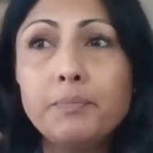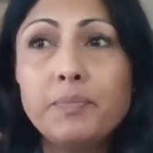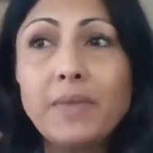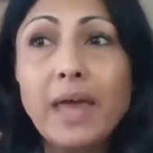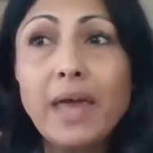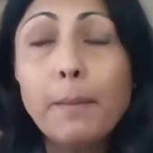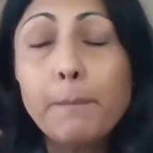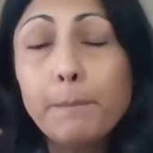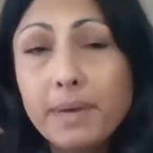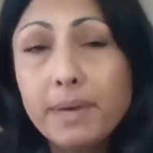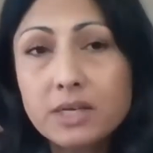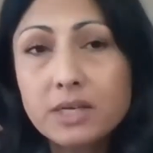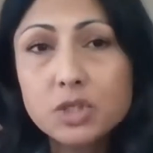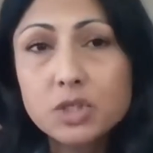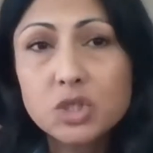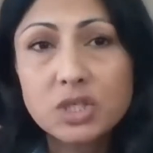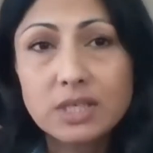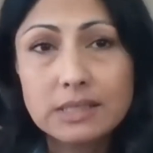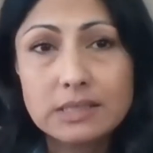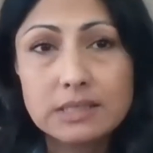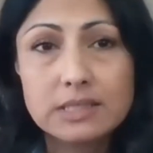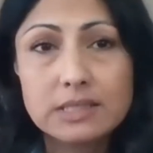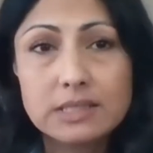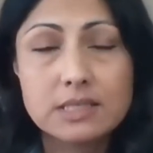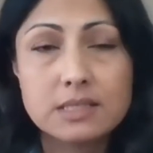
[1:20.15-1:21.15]

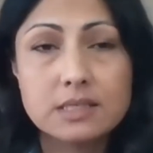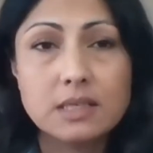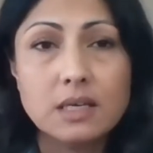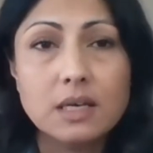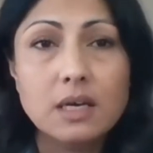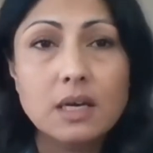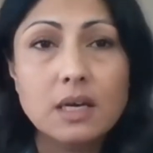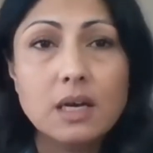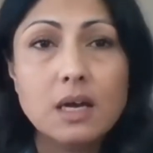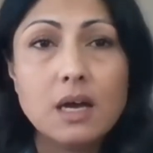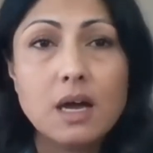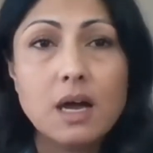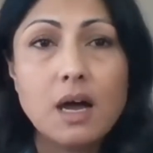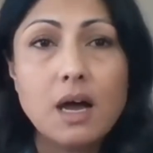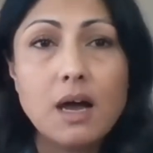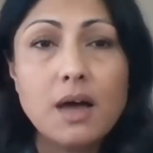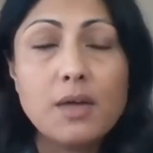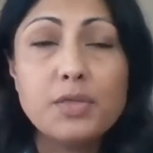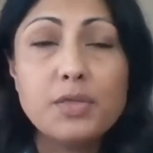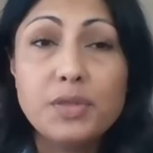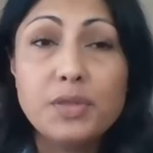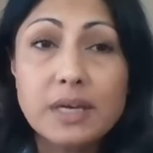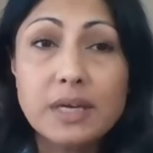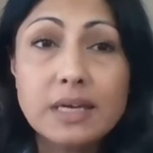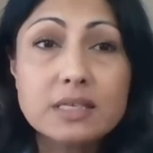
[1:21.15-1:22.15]
ambitious
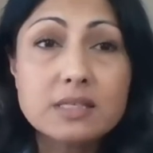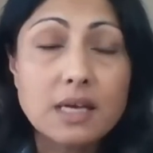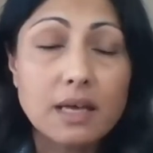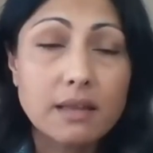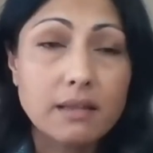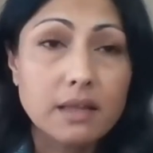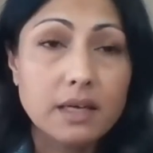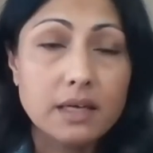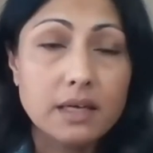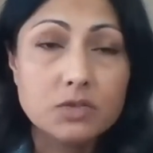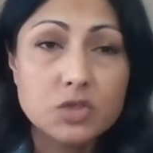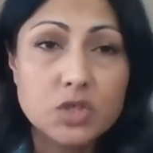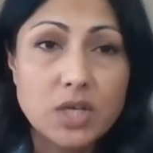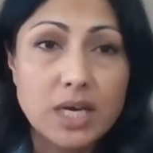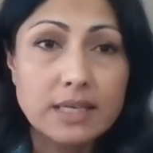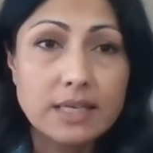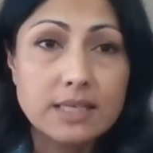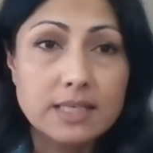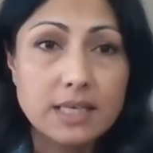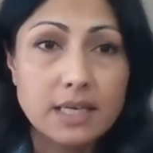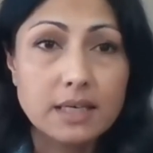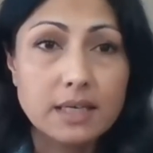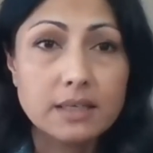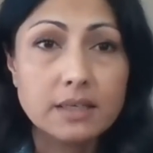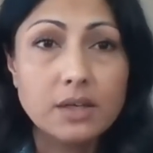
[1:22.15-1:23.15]
things on the
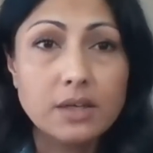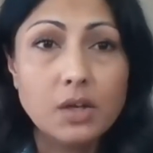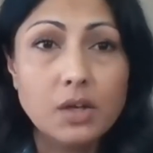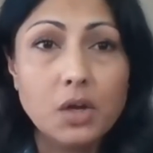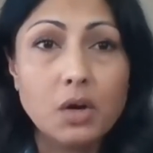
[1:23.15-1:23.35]
agenda.